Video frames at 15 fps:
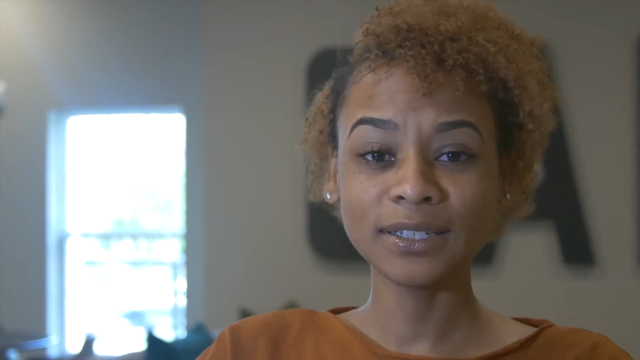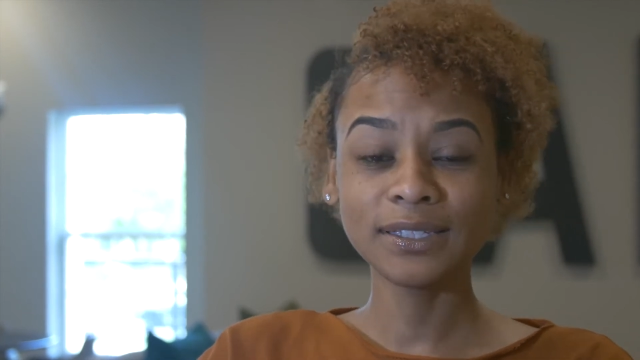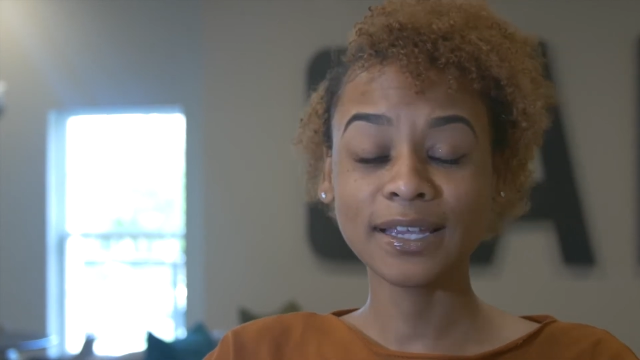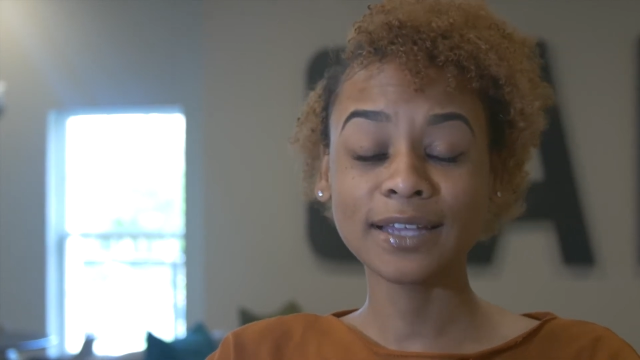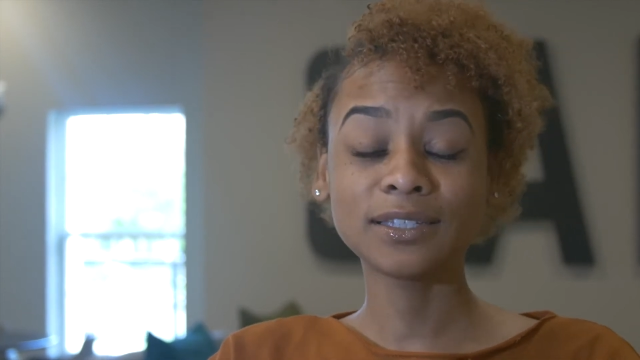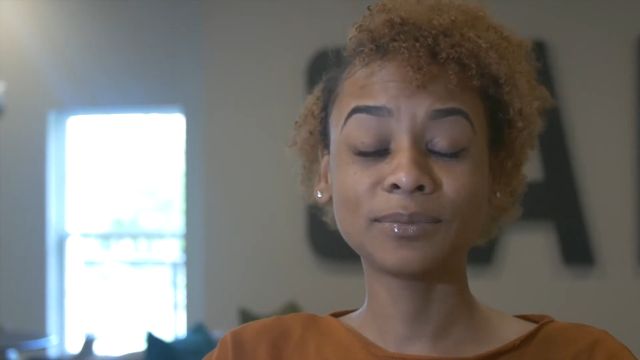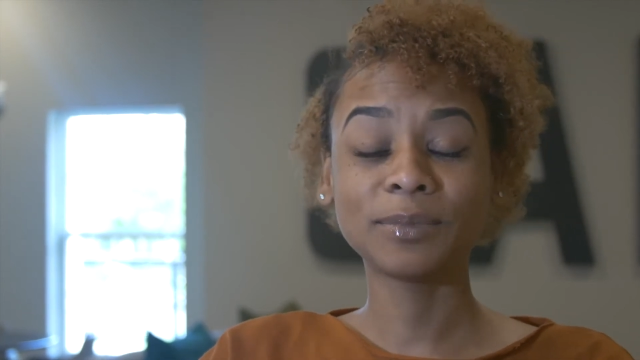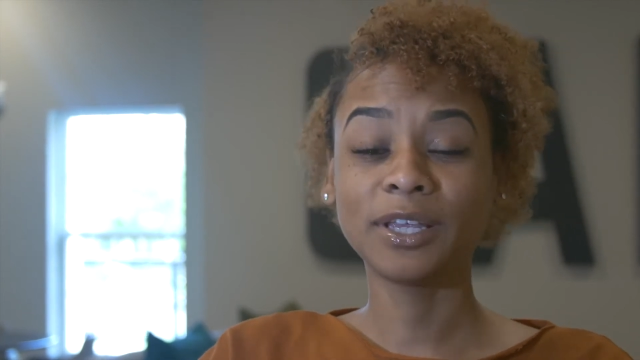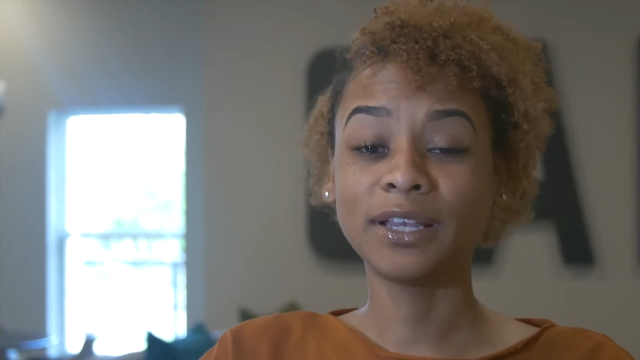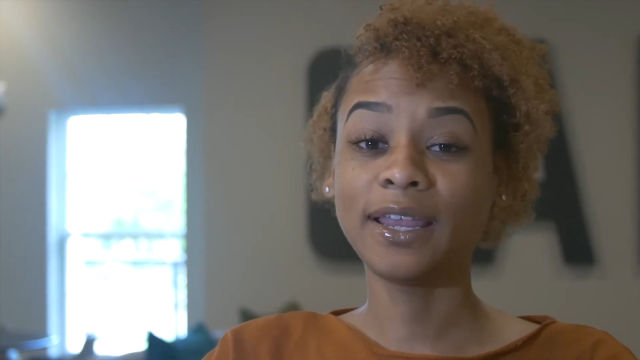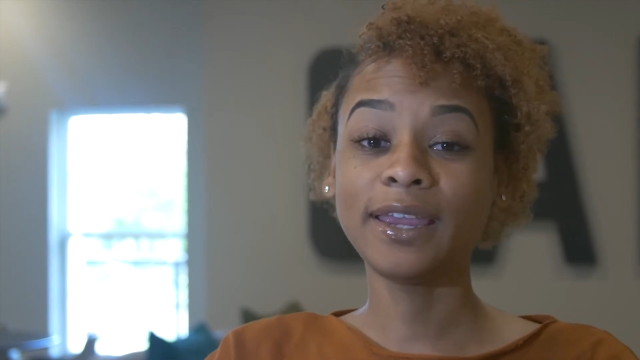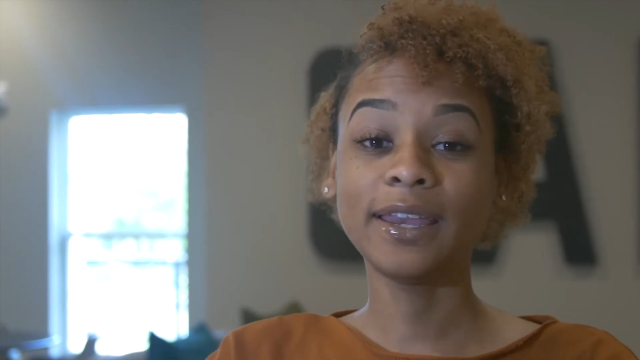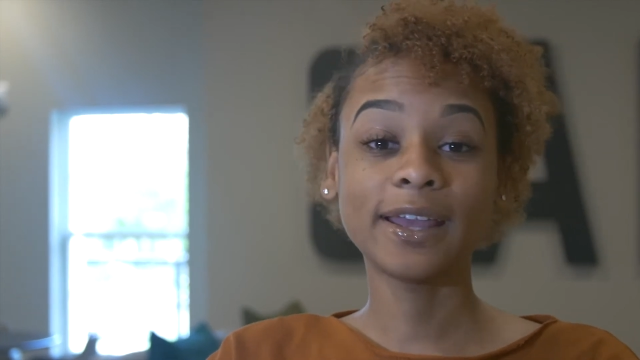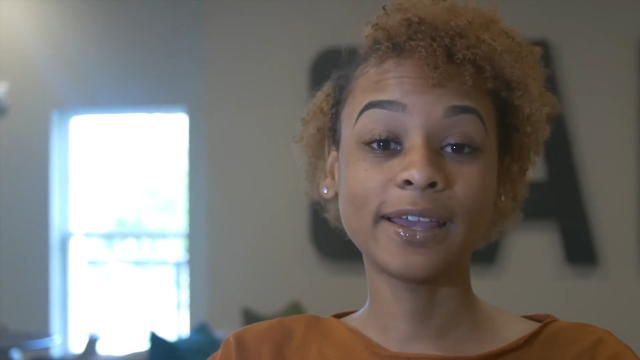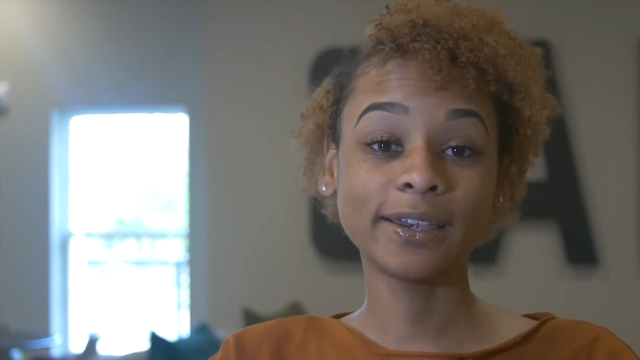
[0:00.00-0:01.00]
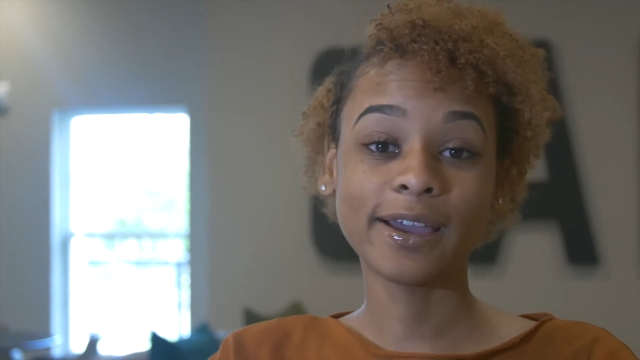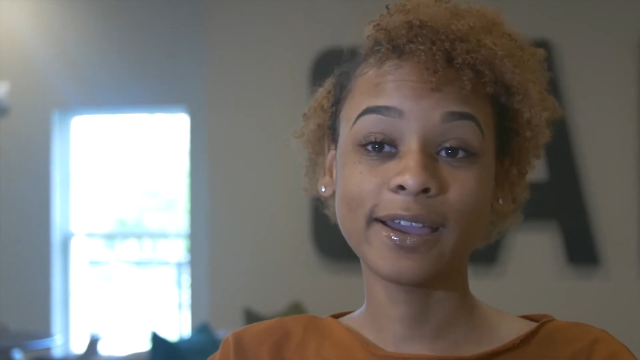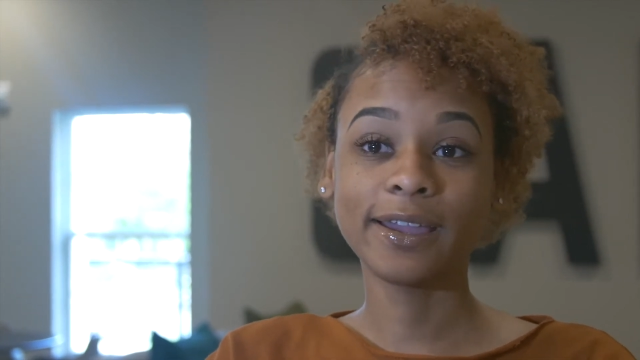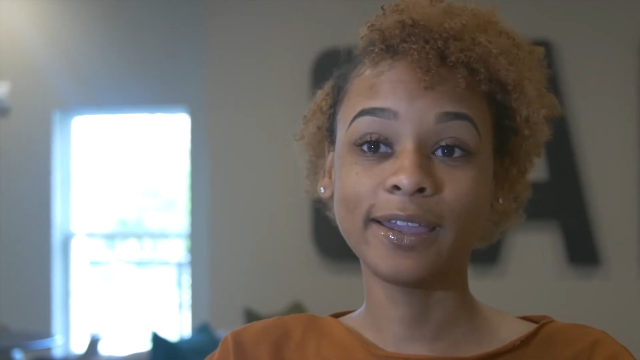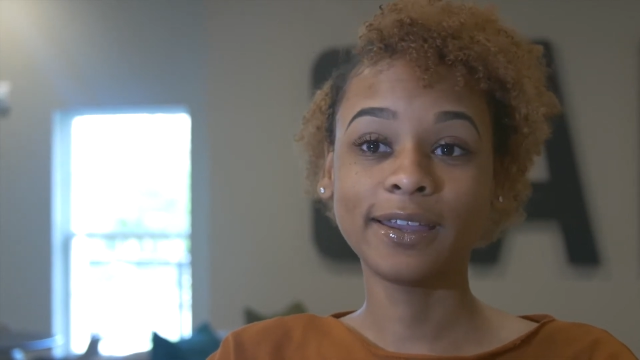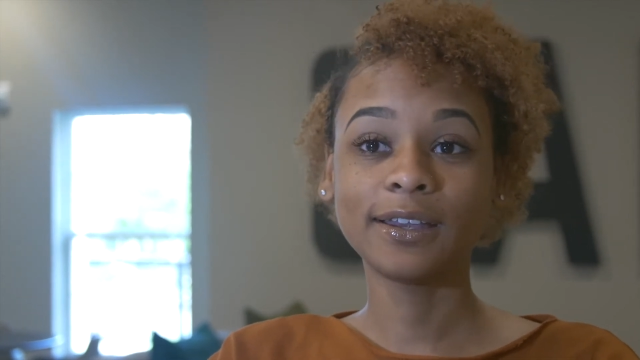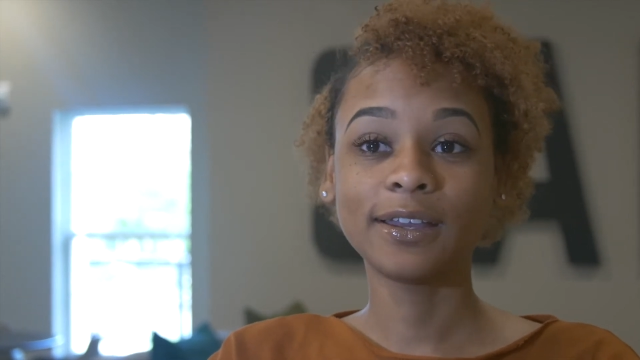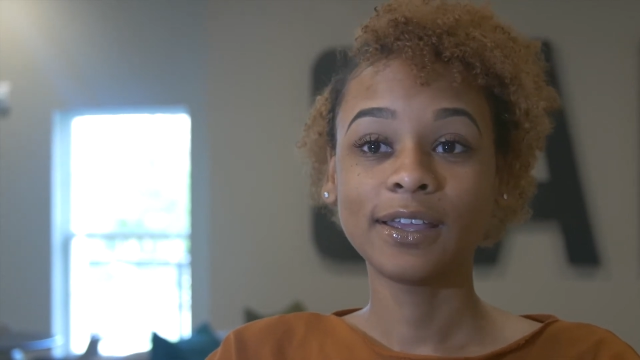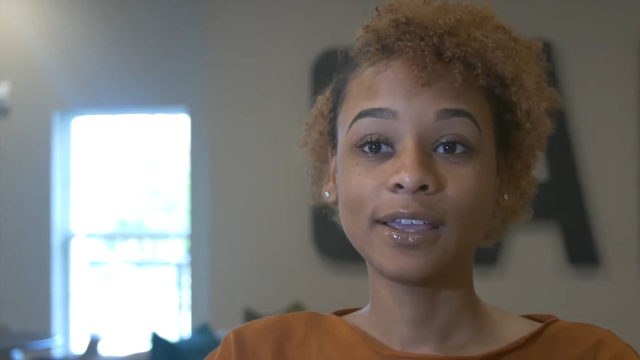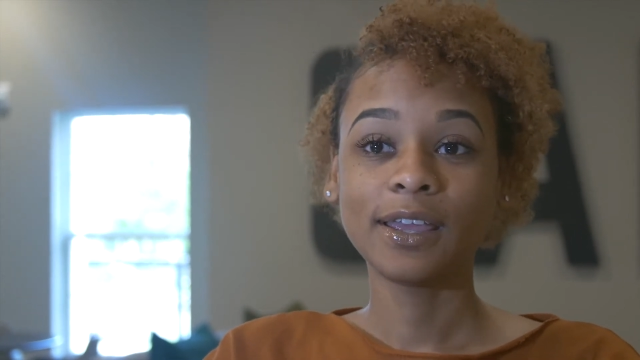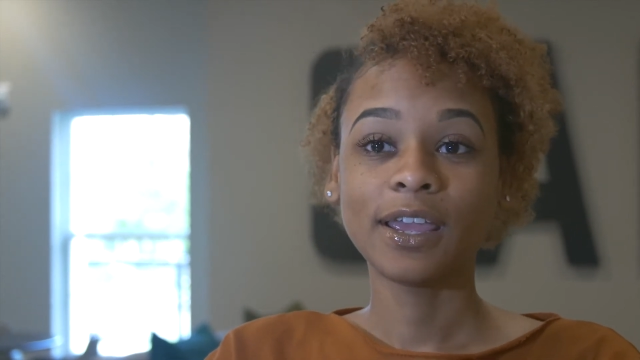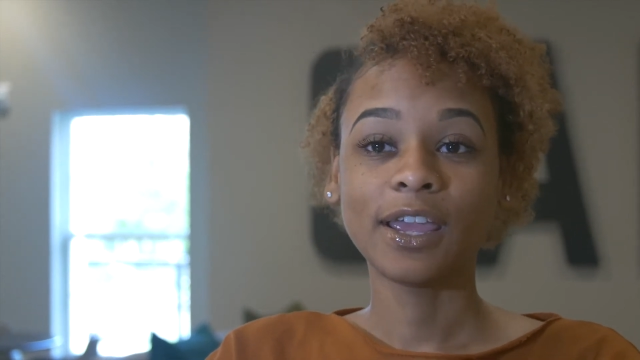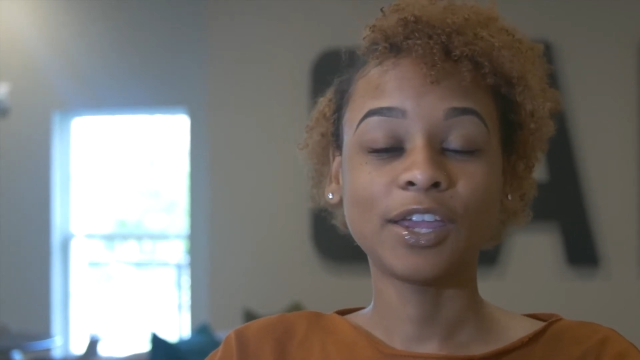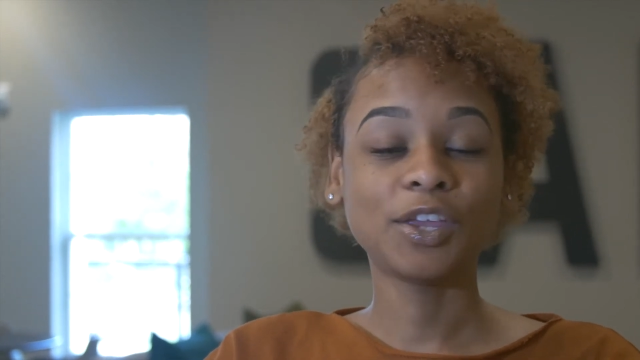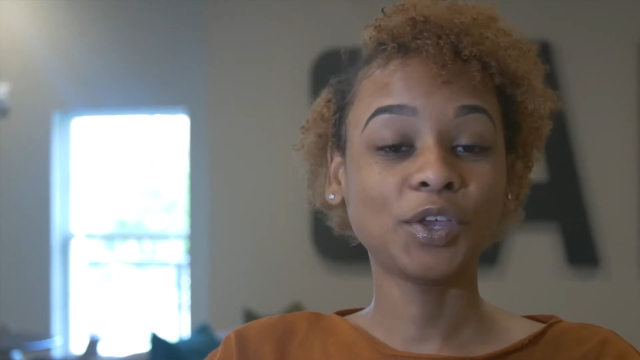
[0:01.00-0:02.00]
texted me late at night,
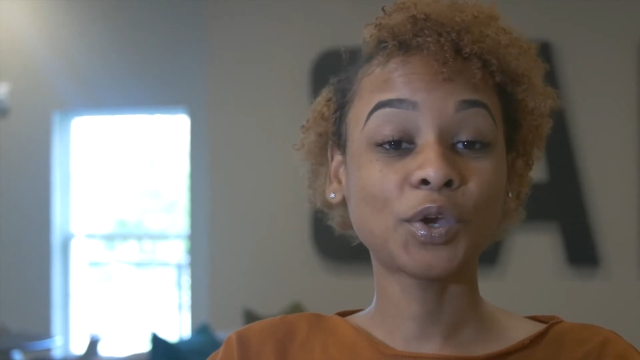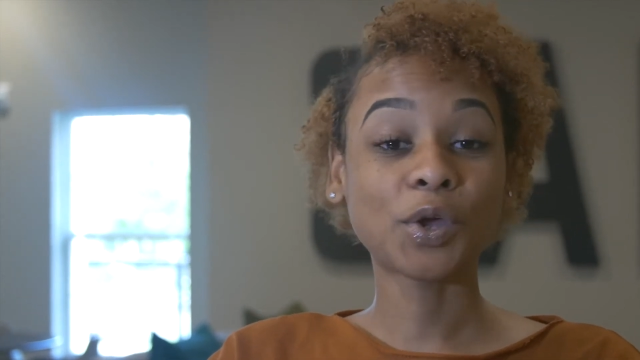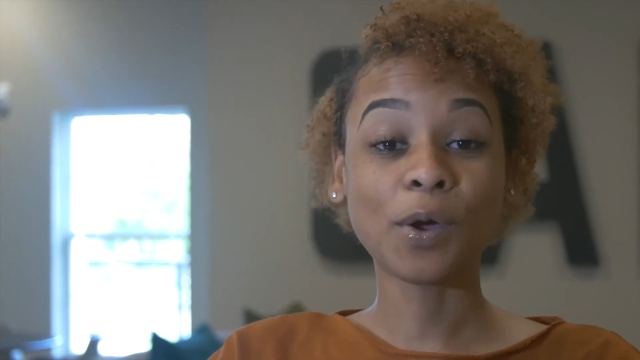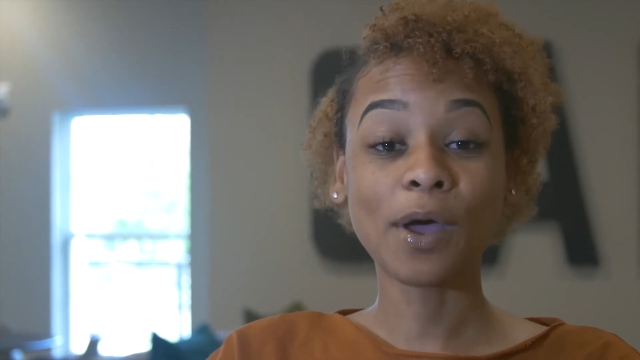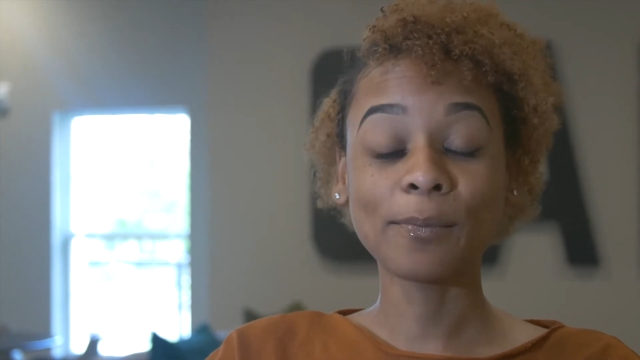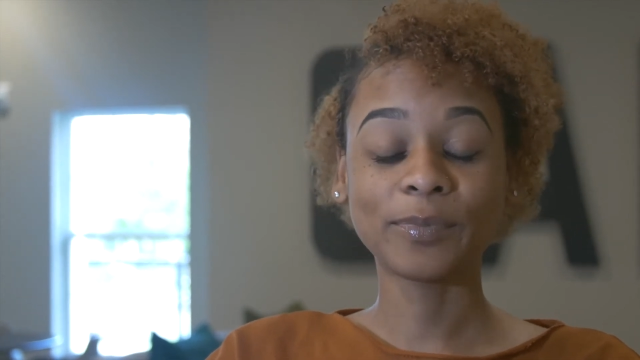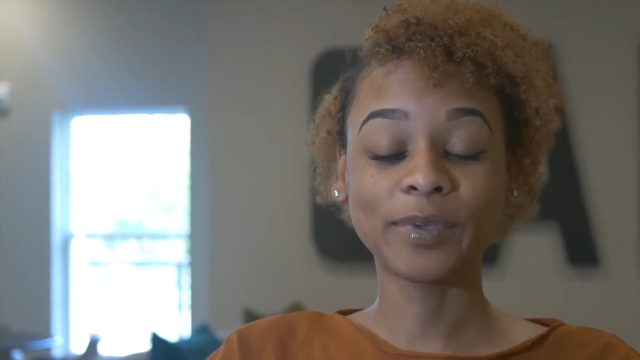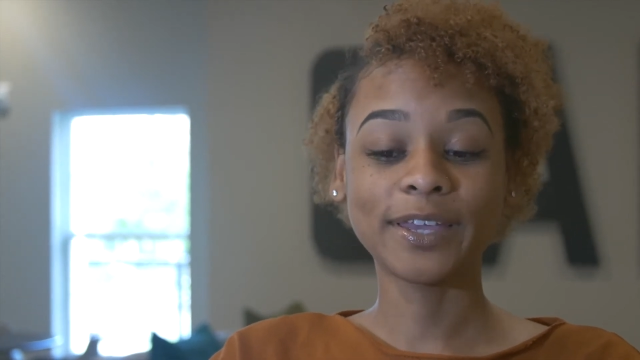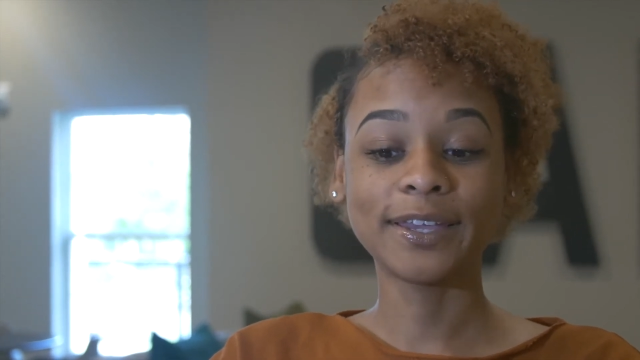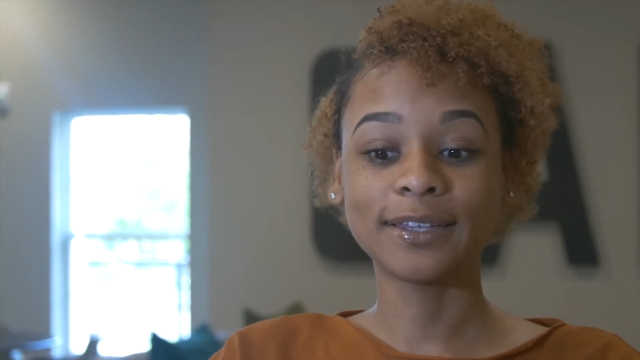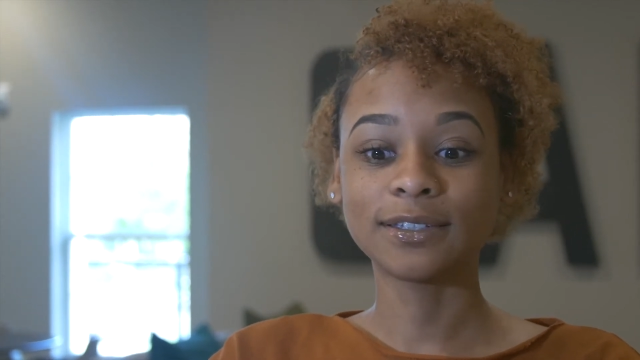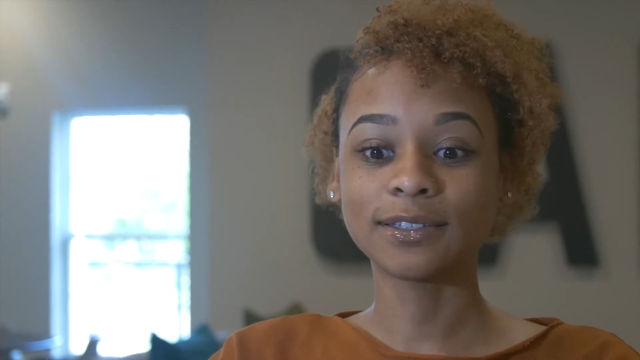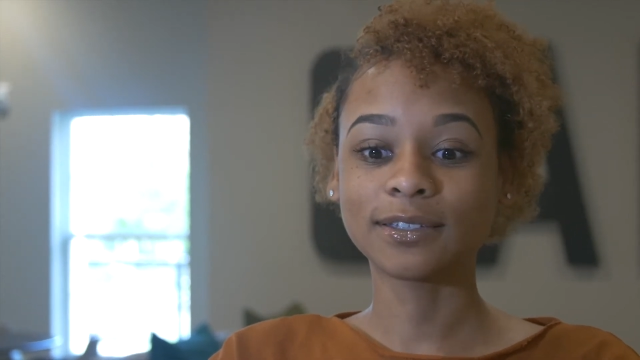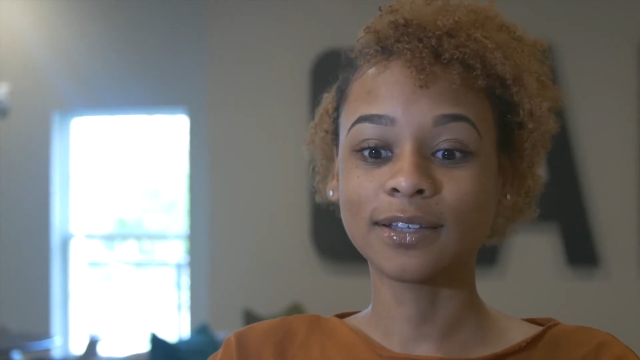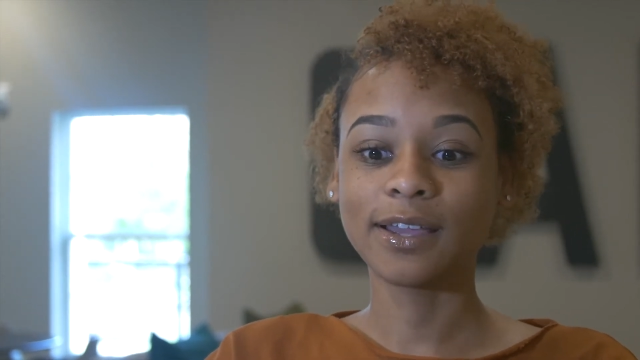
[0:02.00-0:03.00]
and you know, I'm pissed.